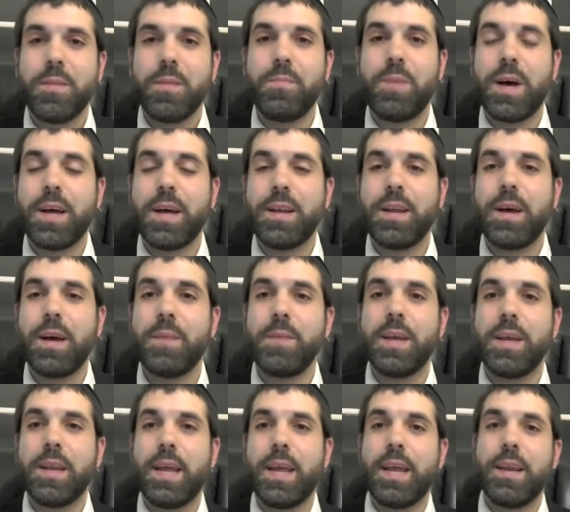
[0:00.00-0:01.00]
but um,
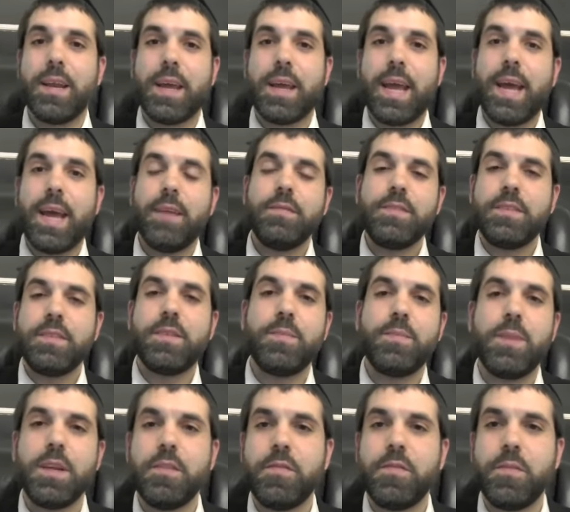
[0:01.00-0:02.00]
and it counts the
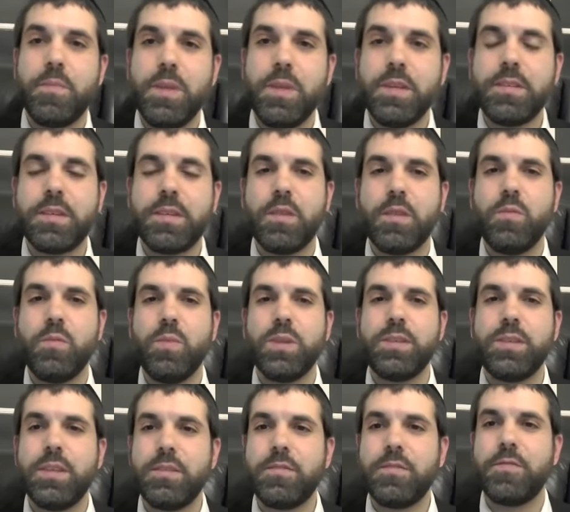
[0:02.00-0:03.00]
months from Nisan, which
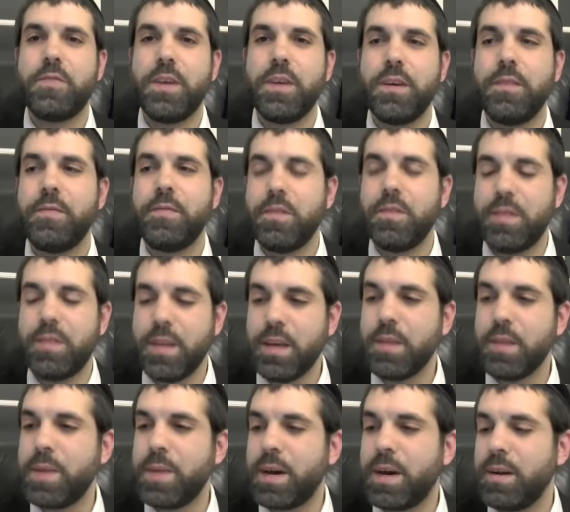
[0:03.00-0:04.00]
is ve- if you think
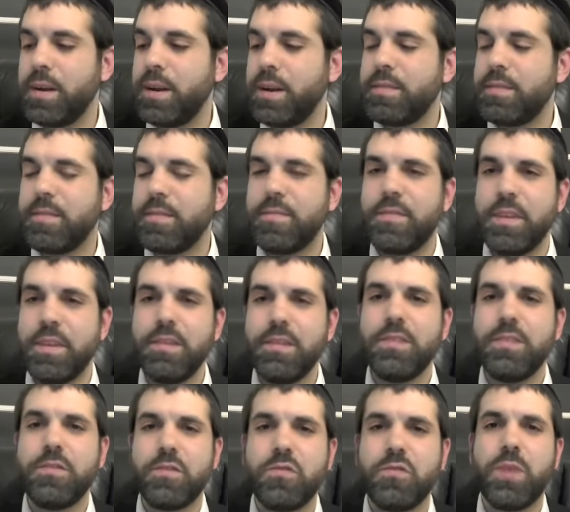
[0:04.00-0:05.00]
about it, it's very
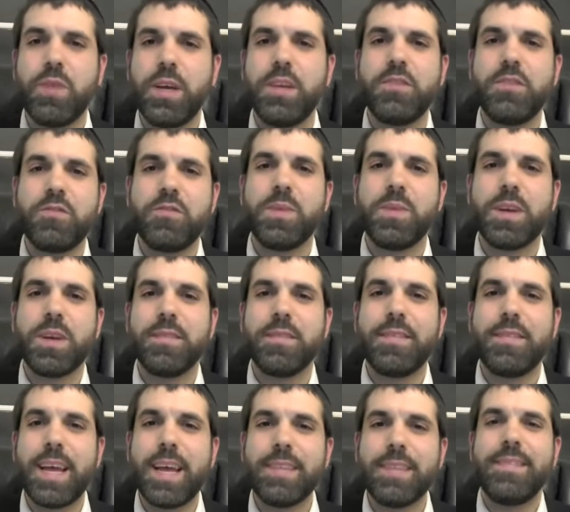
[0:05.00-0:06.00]
strange because
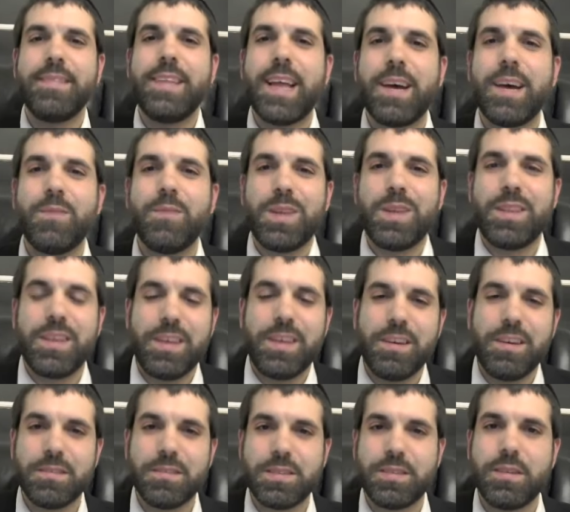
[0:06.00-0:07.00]
that's not when the
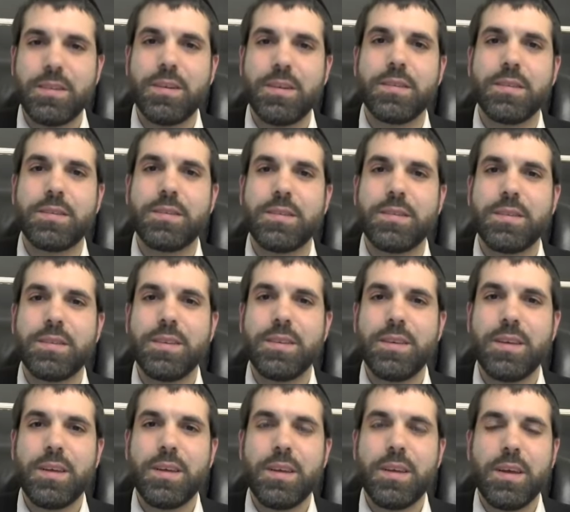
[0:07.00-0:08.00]
year starts.
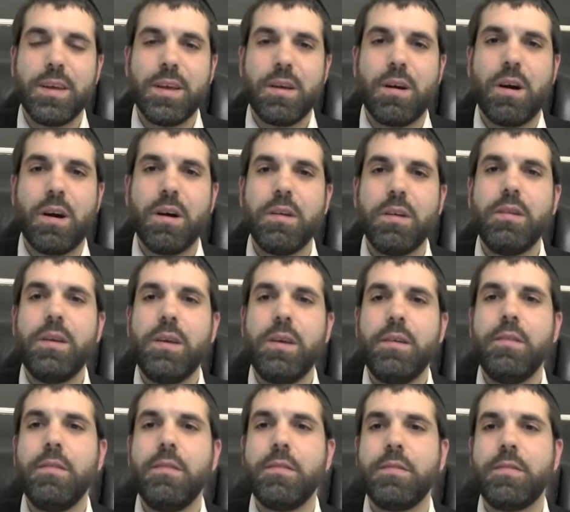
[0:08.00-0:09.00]
Our
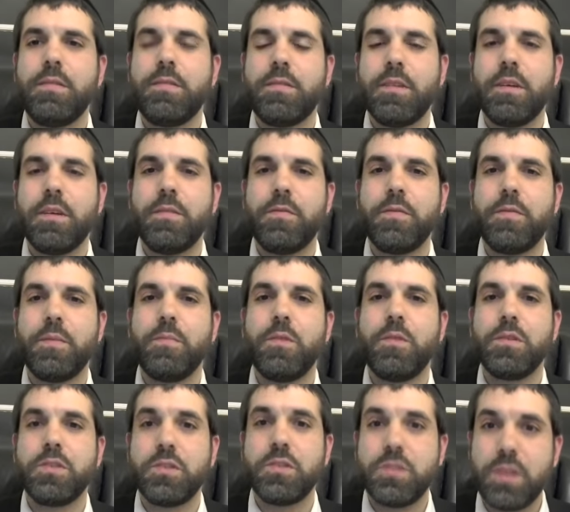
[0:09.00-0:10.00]
years start from
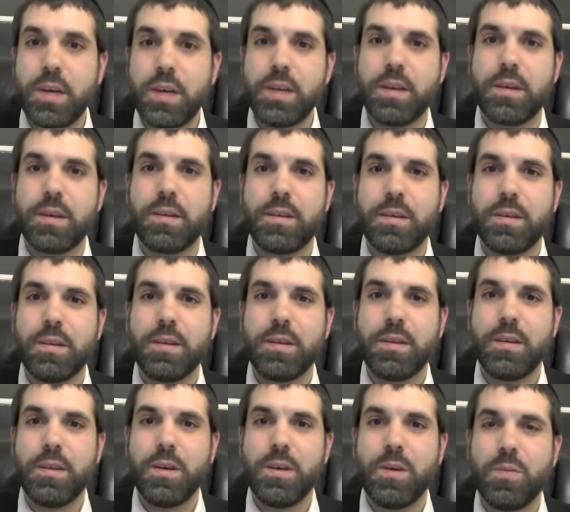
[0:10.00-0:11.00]
Rosh Hashanah,
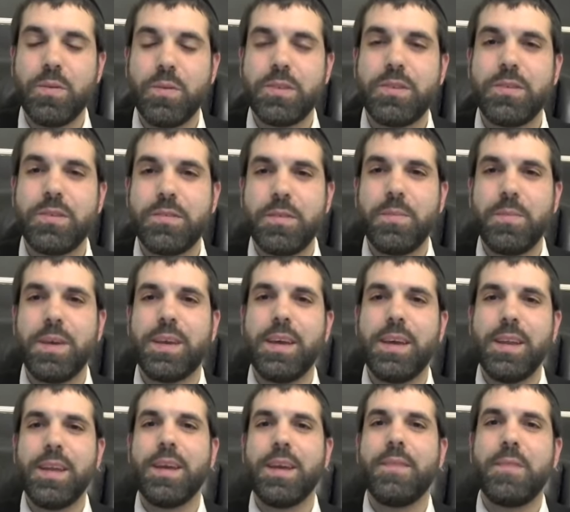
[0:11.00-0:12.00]
which is the
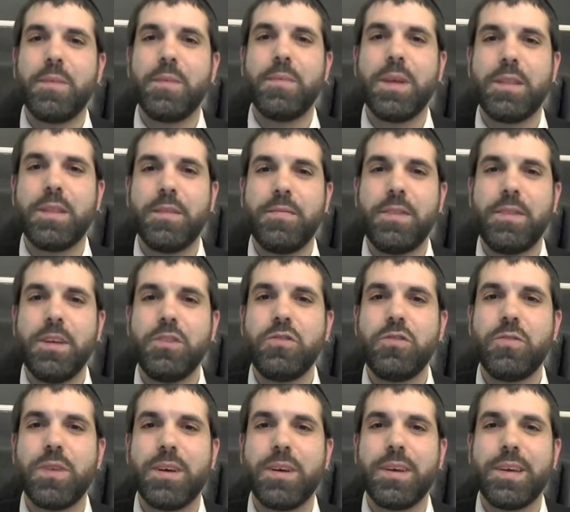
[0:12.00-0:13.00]
beginning of the month of
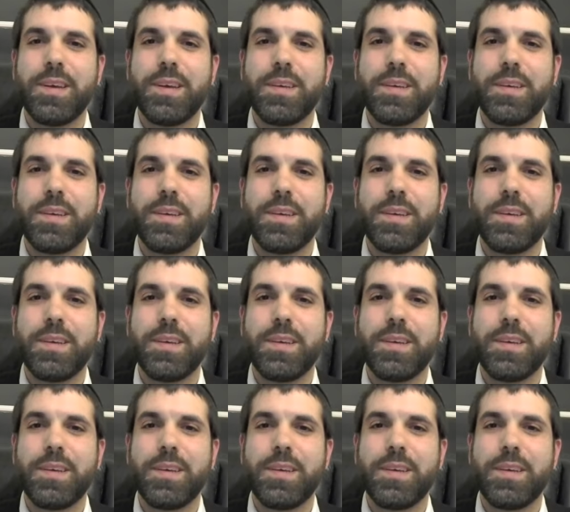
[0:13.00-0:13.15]
Tishrei.